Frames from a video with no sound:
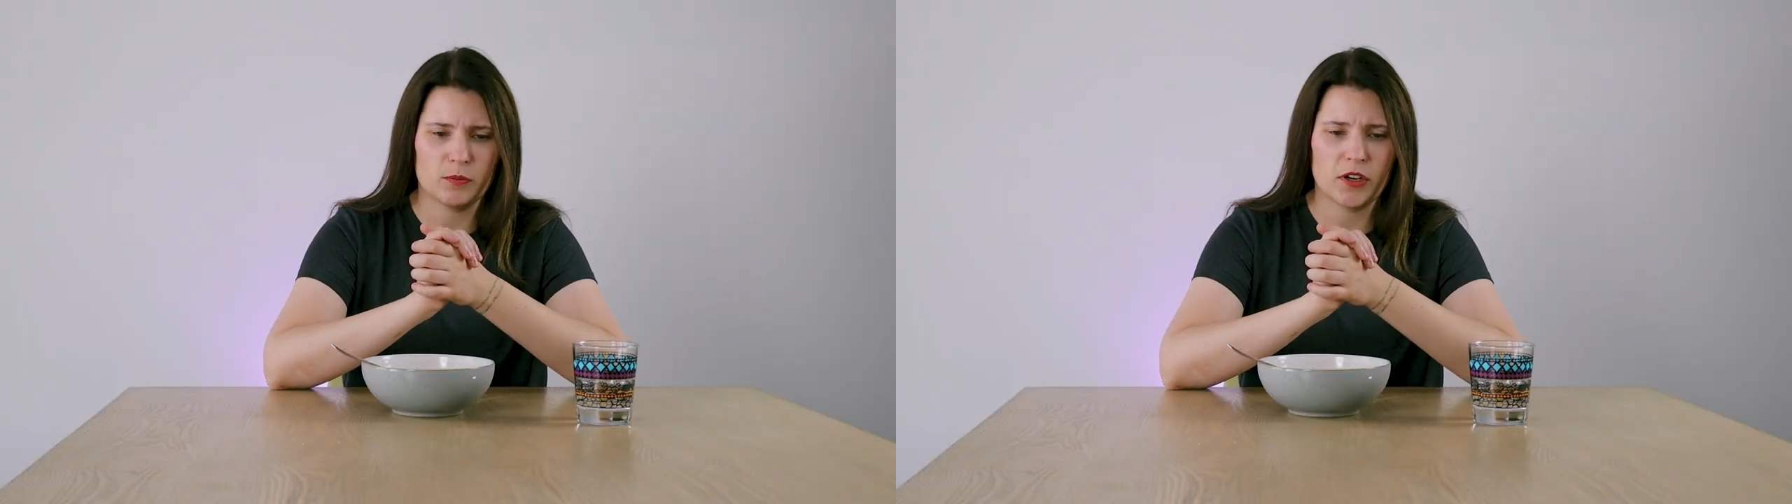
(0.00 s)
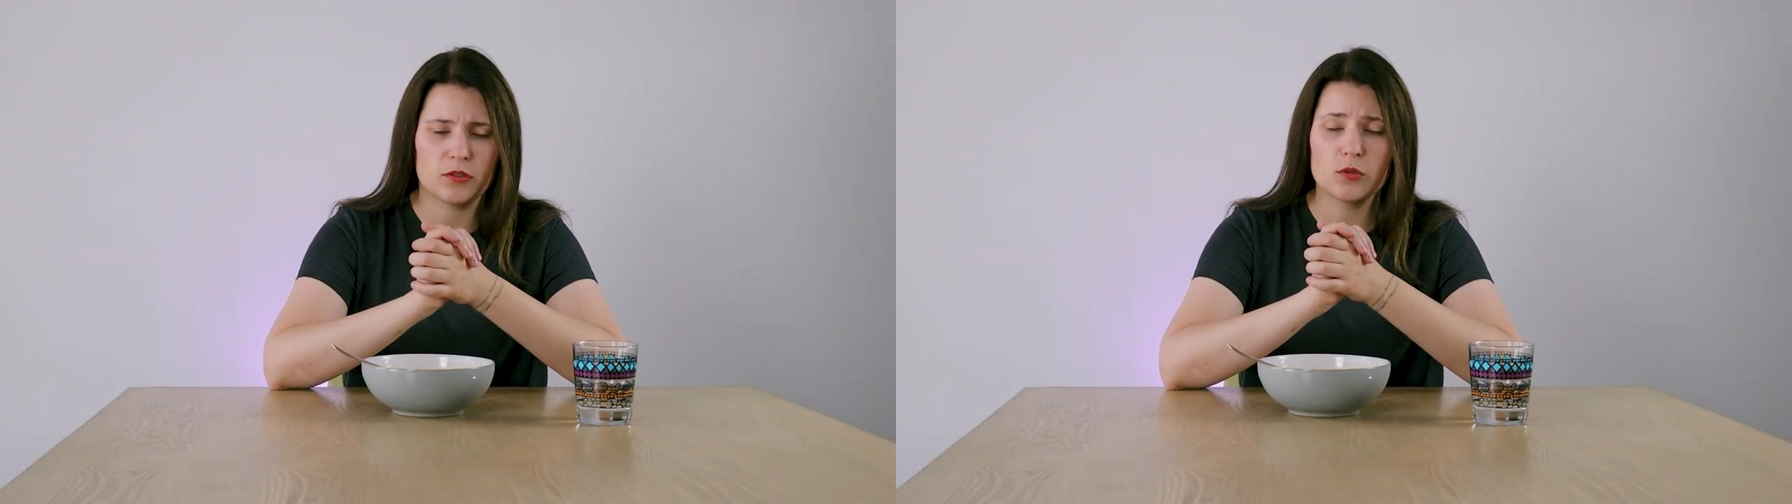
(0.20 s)

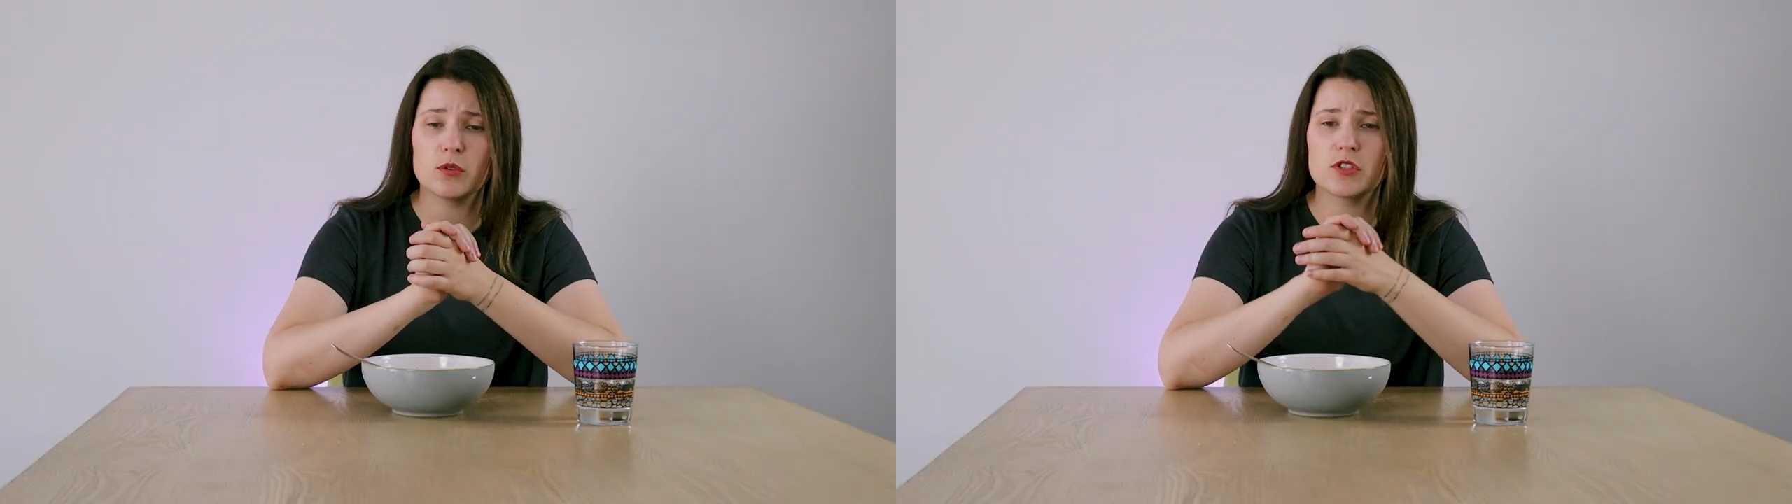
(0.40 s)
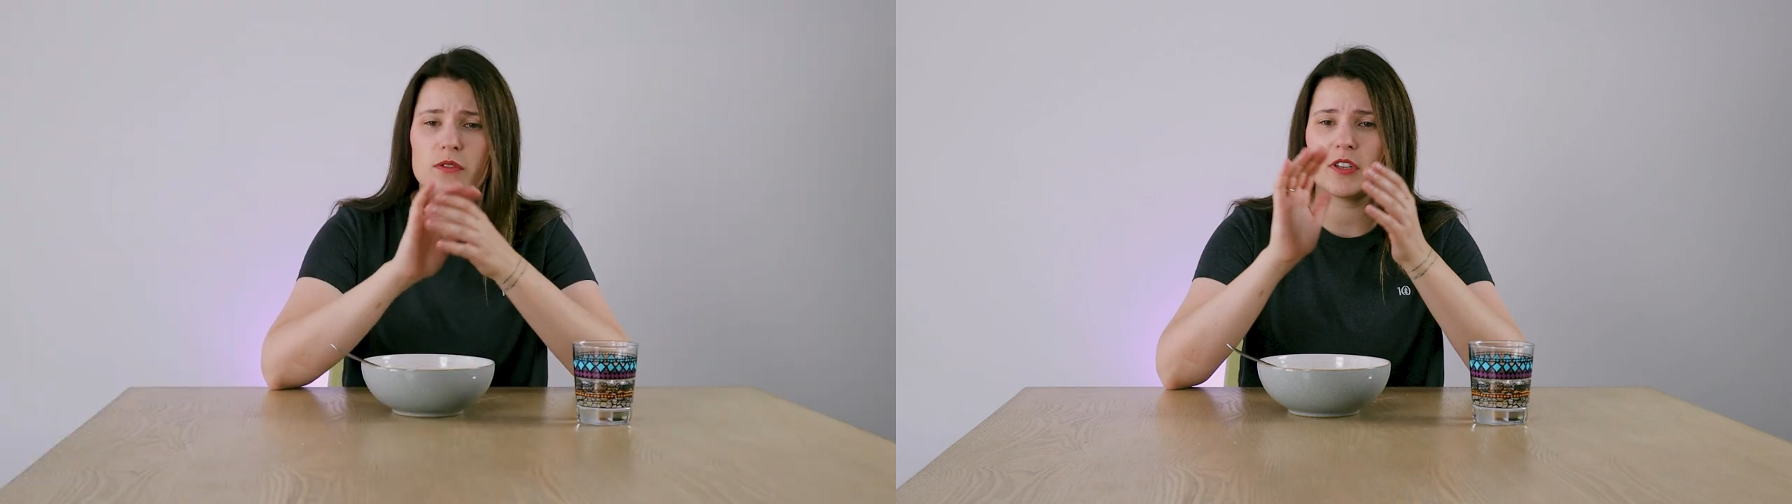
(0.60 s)
but
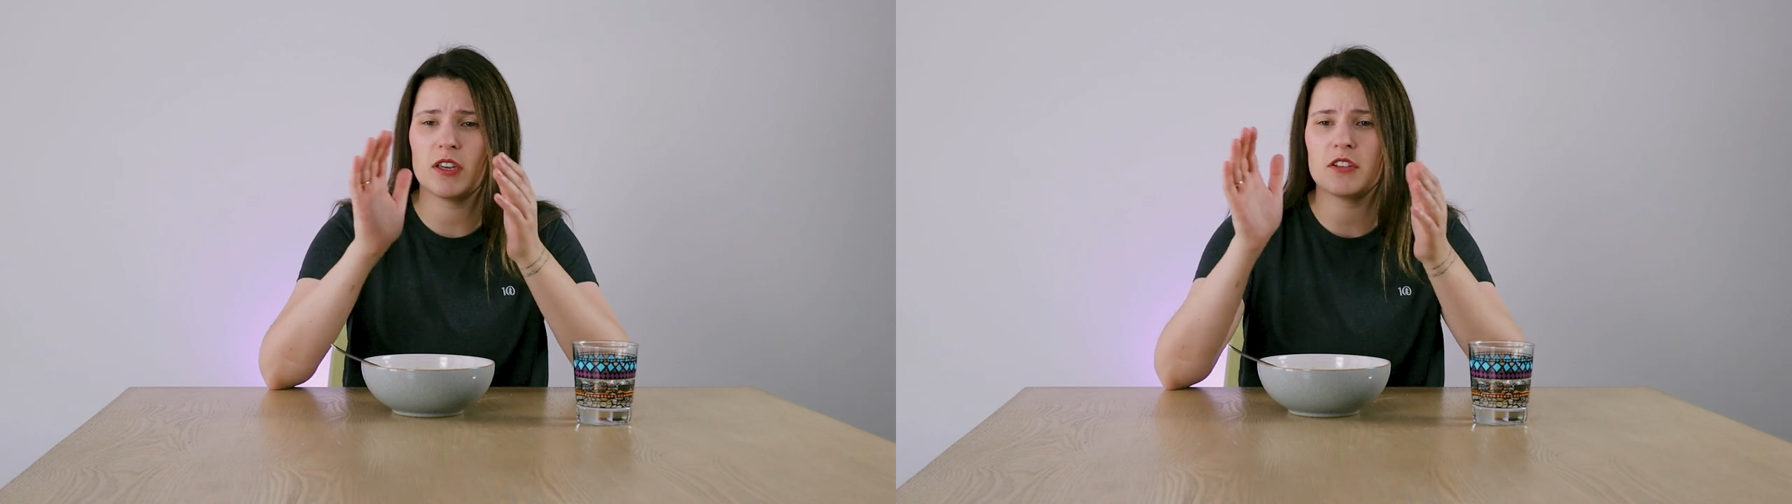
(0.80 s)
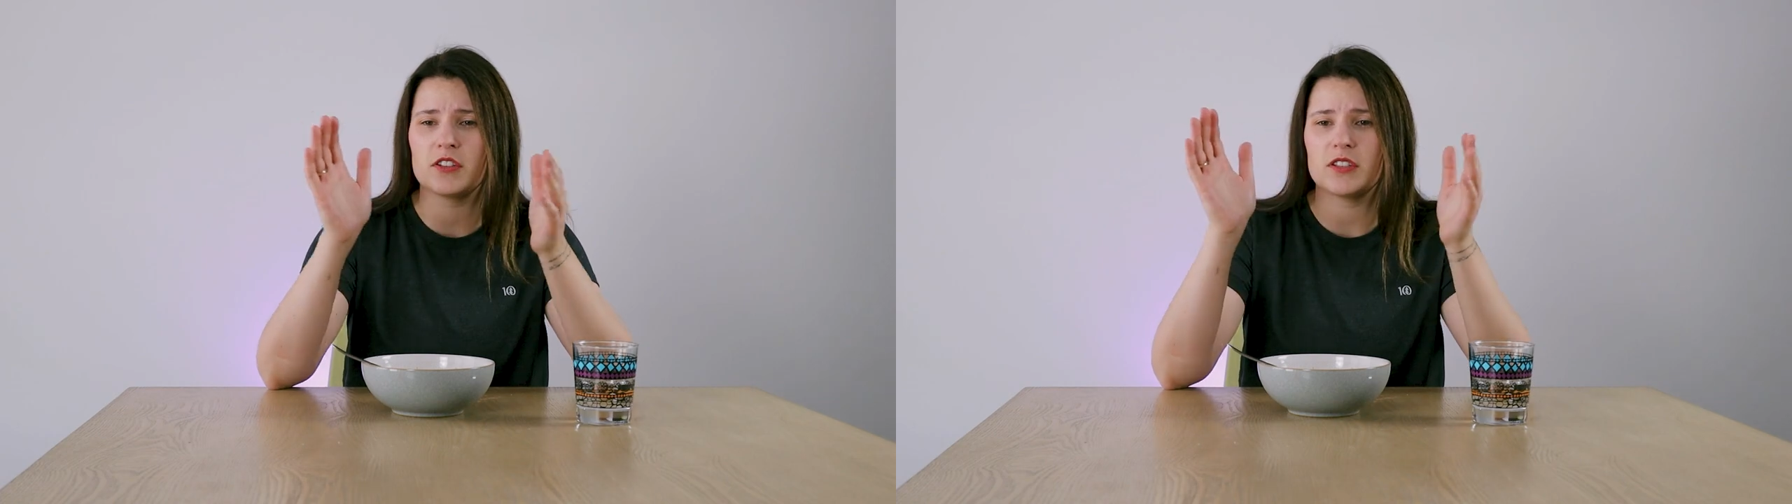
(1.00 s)
rules of the
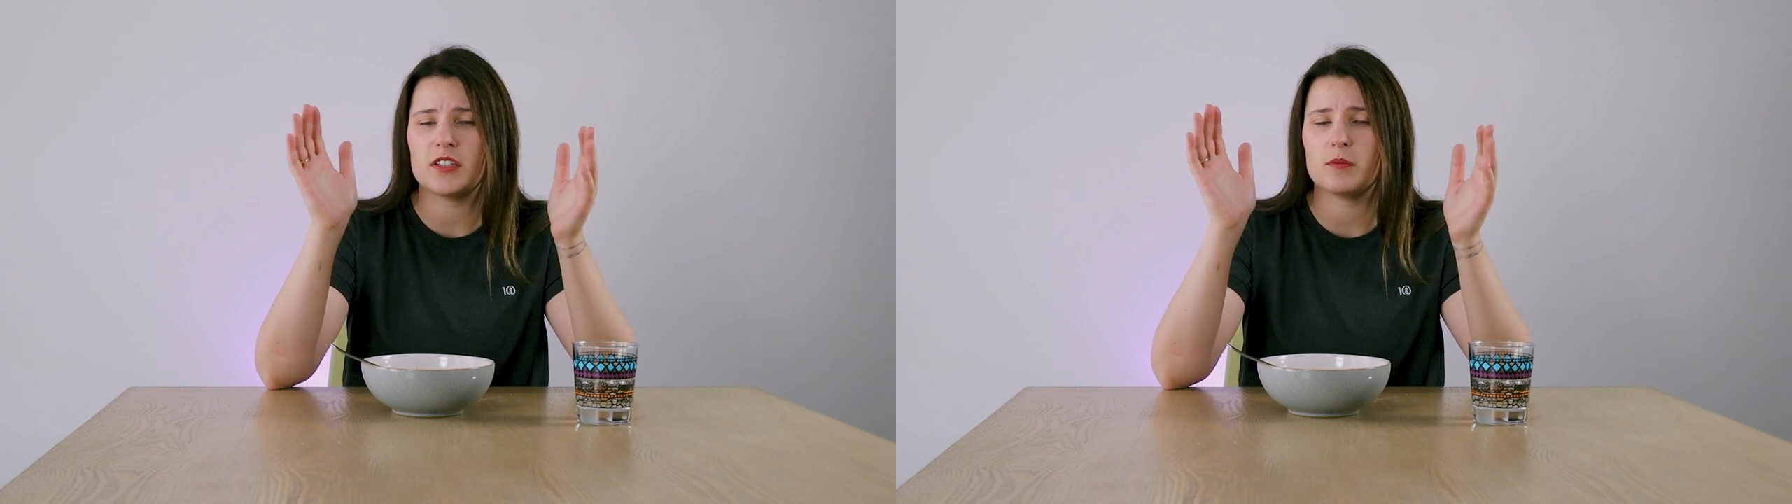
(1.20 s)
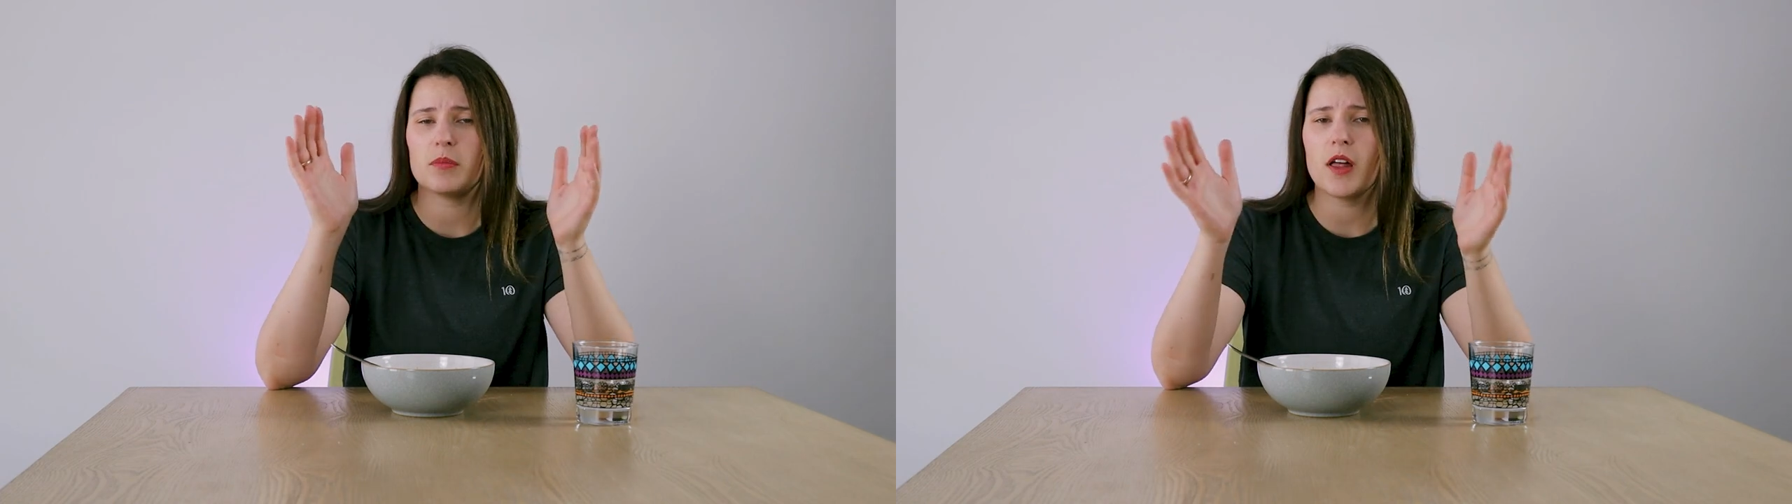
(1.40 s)
internet
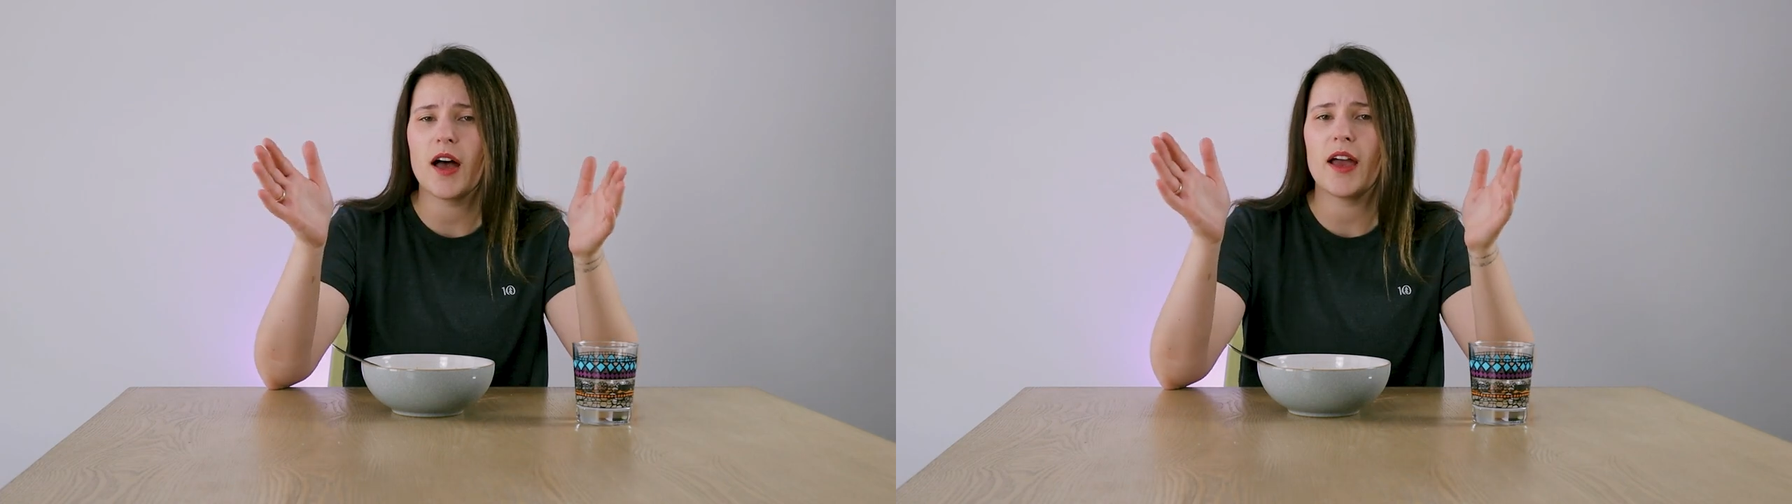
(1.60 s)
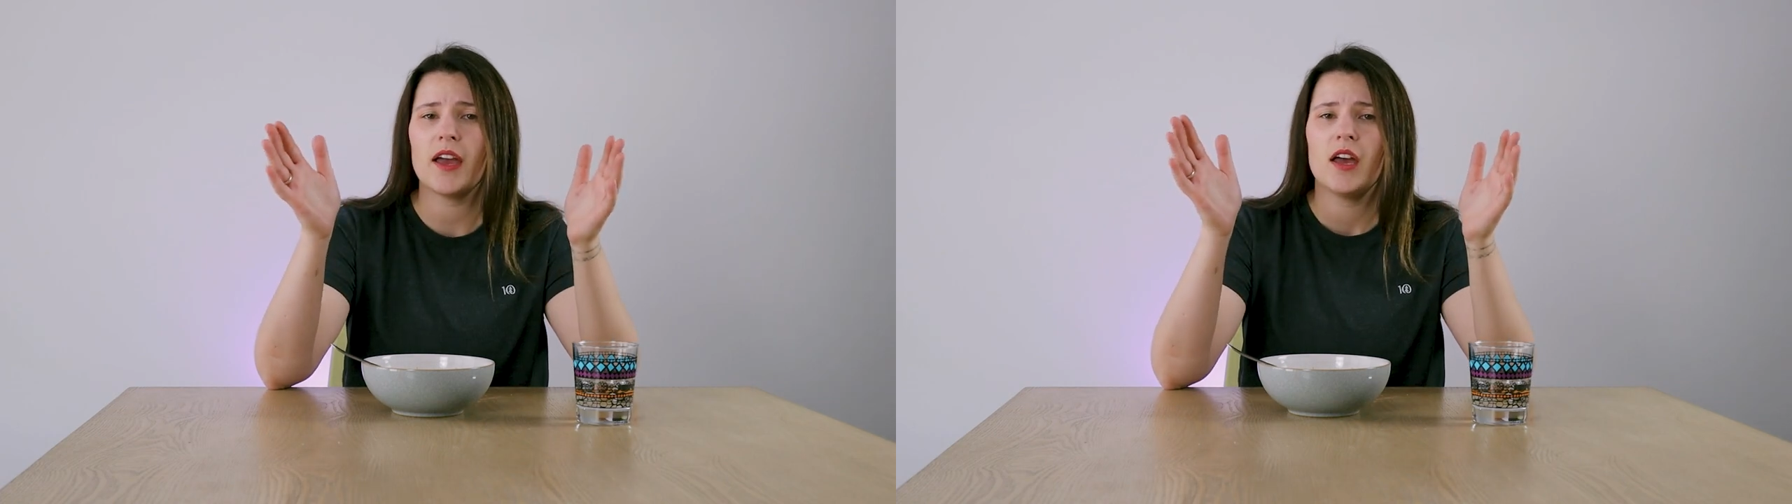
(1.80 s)

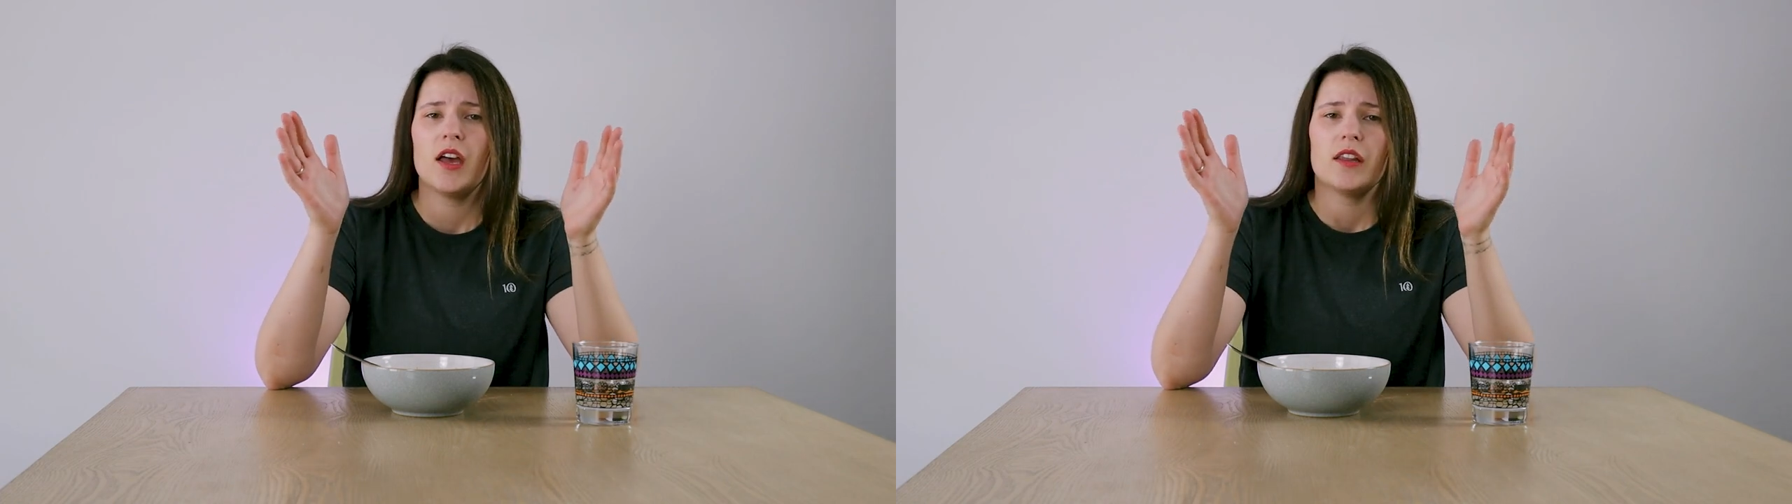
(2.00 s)
imply